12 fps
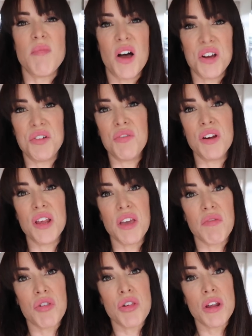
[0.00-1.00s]
I don't really
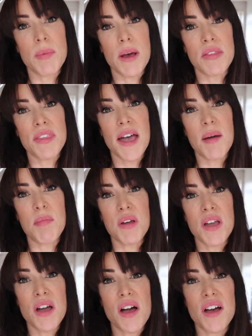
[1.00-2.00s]
give a shit about that
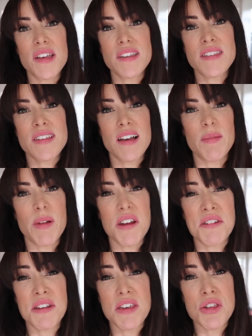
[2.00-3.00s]
because I'm not
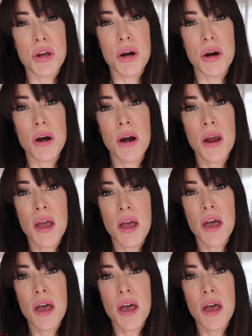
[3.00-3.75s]
a teacher,